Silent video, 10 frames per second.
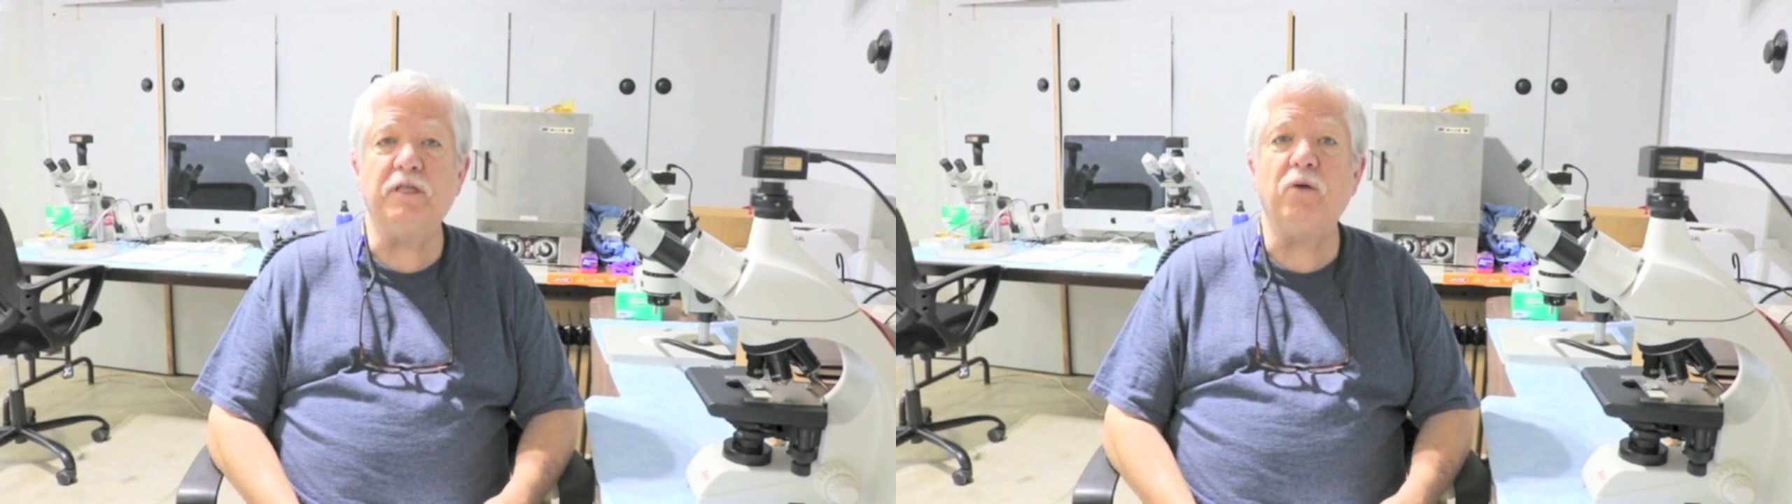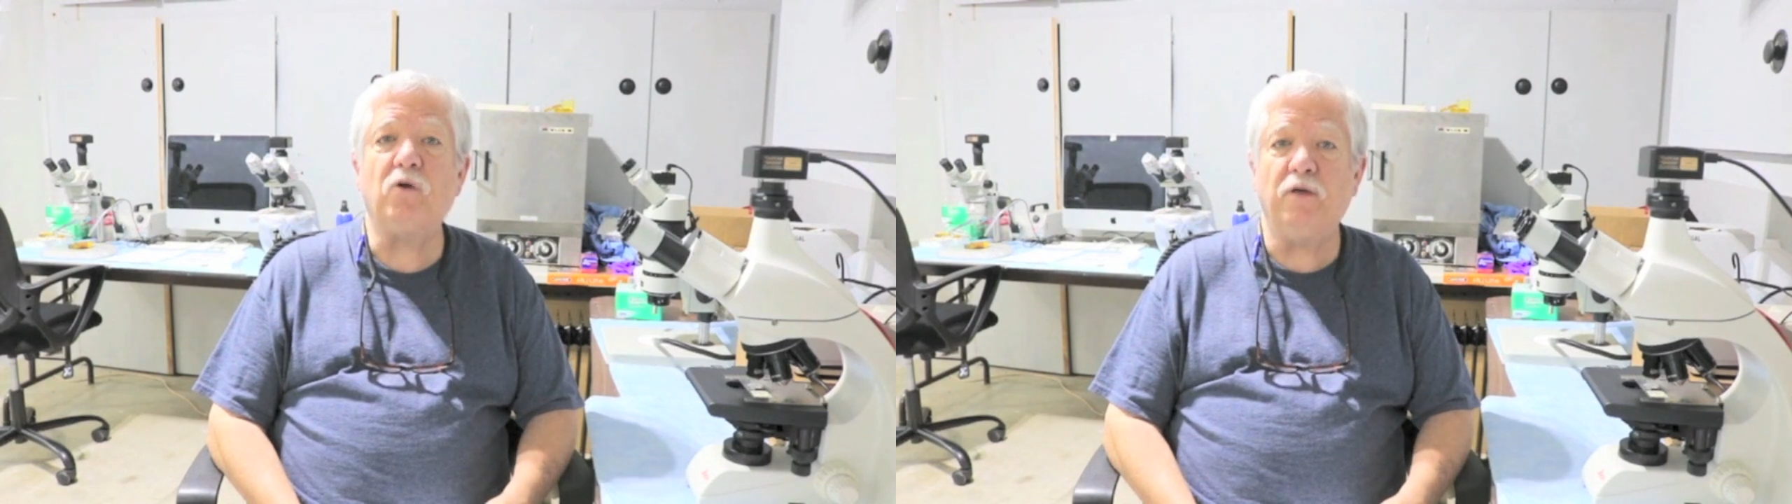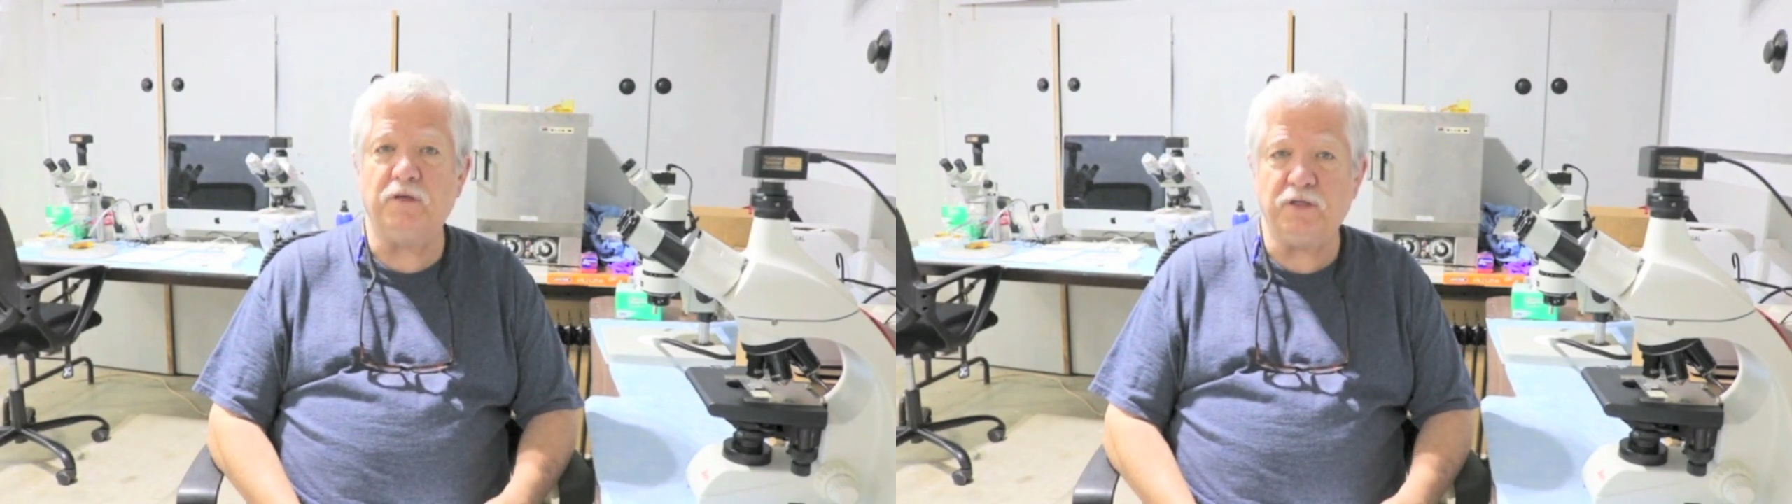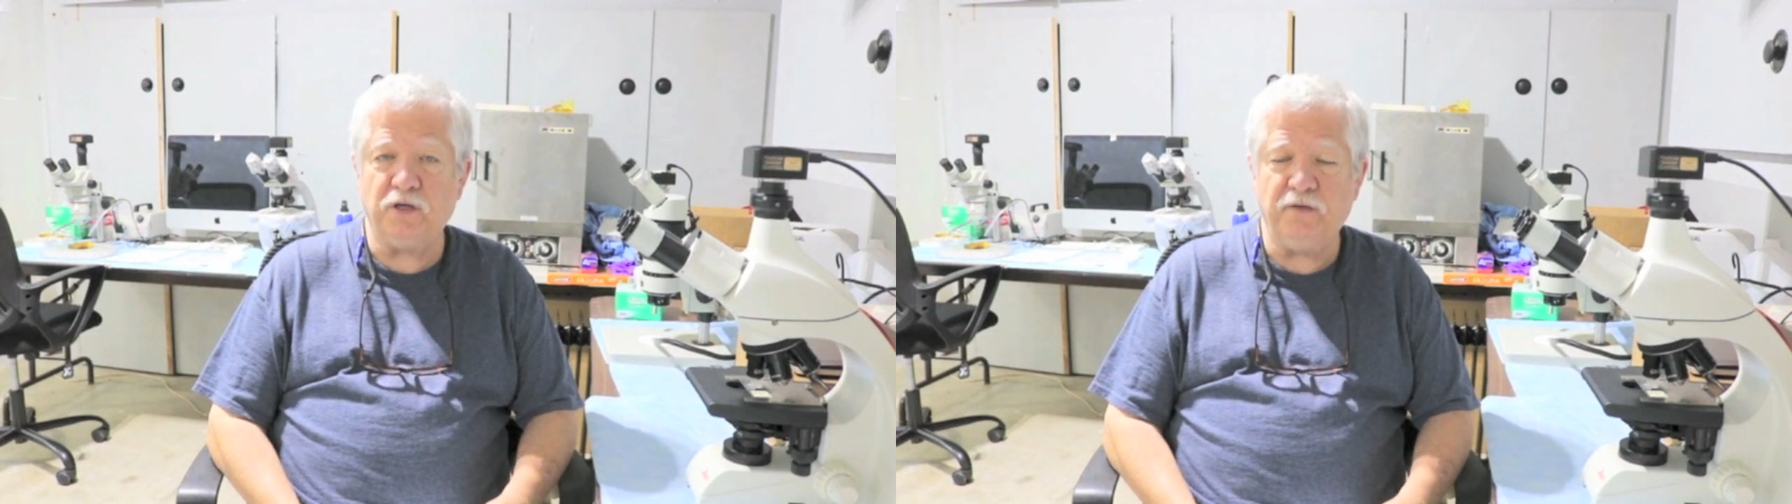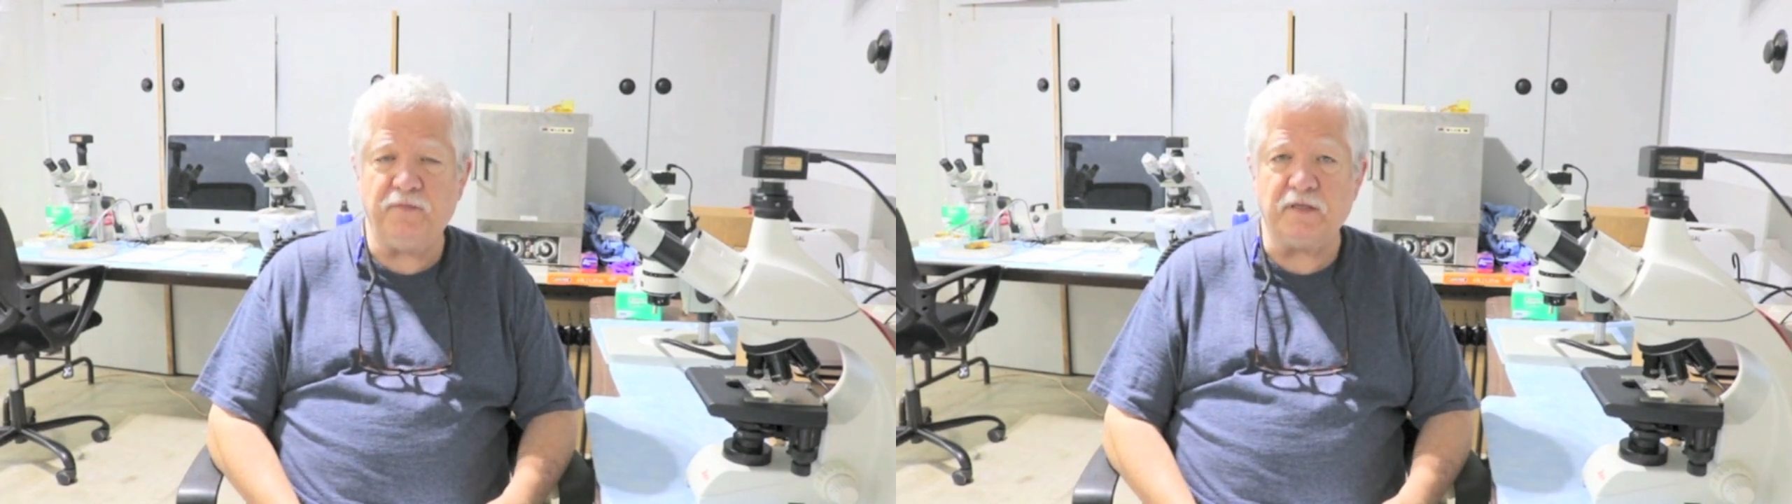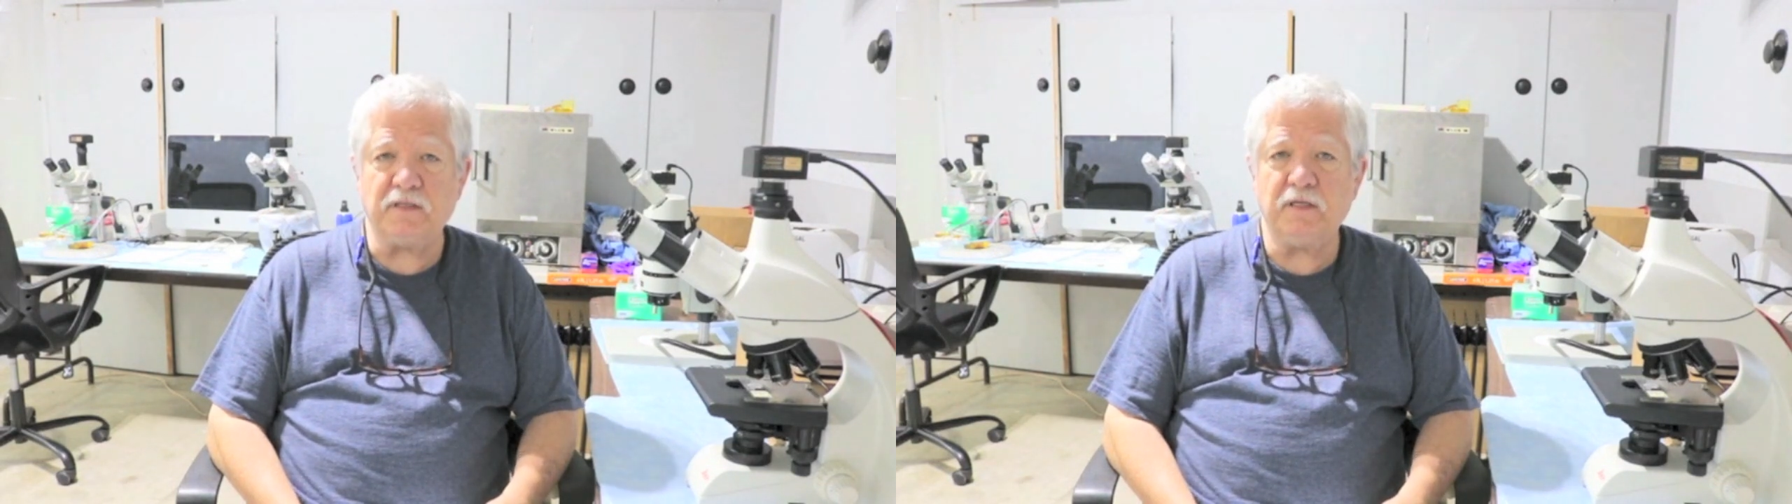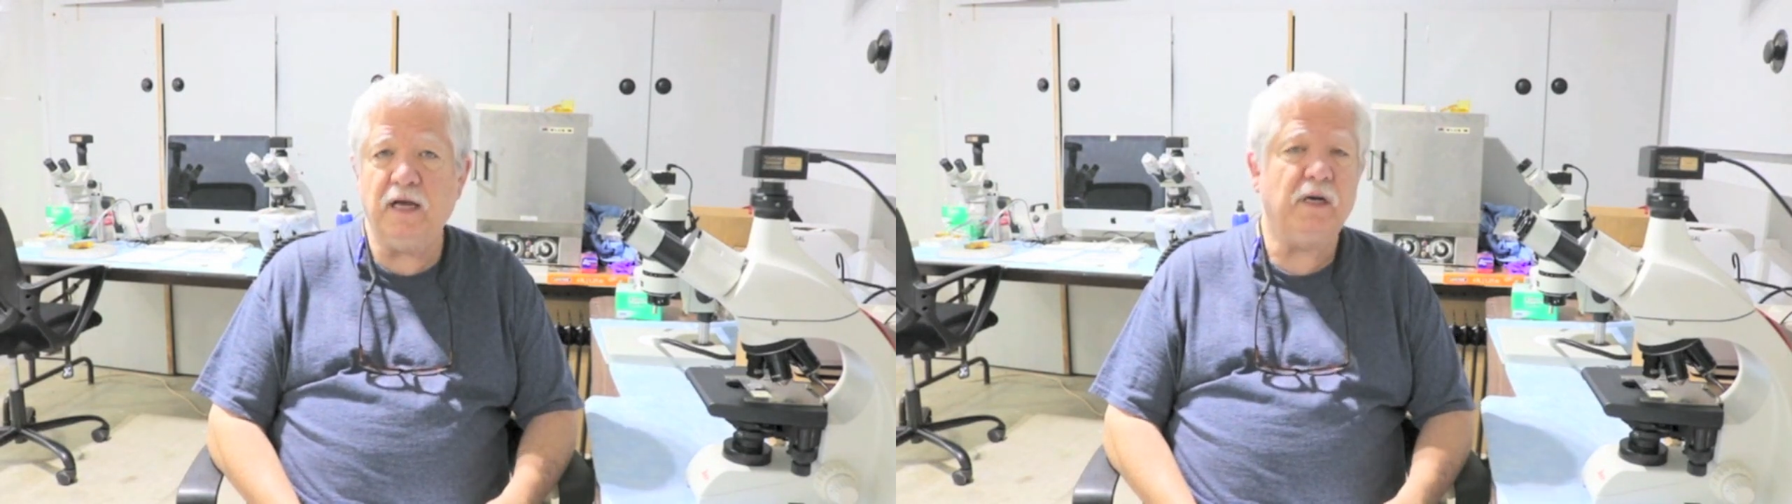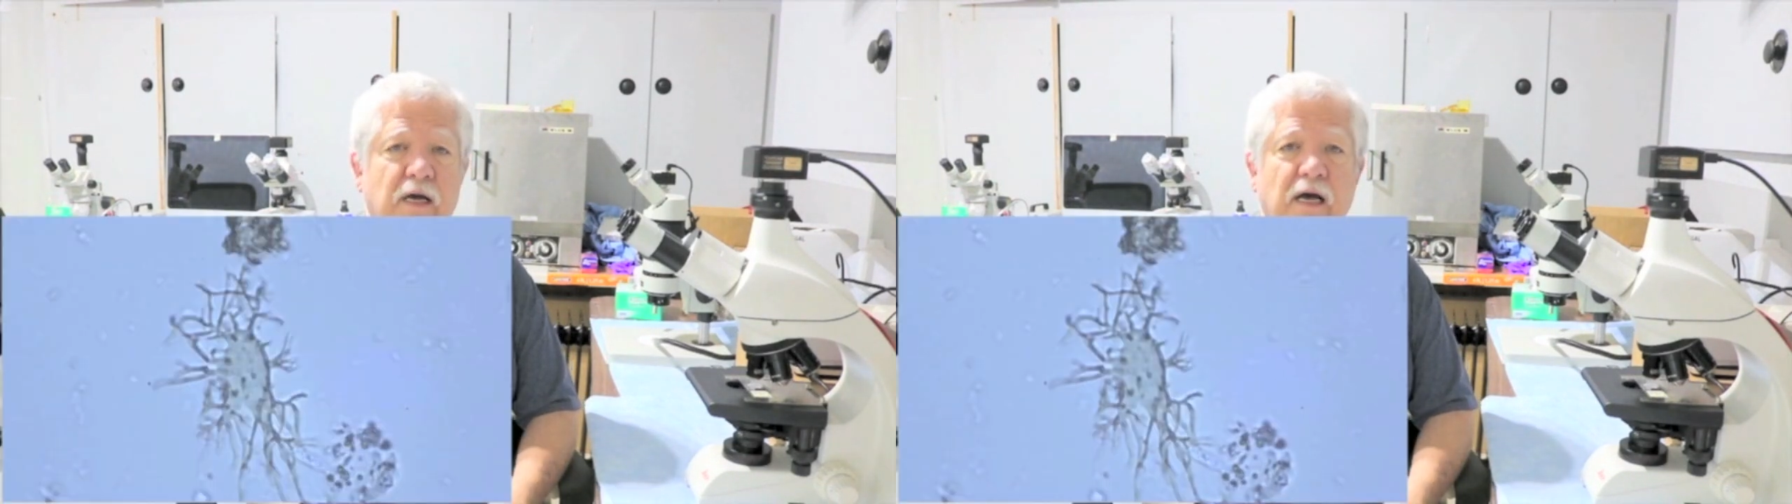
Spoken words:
they were on the surface.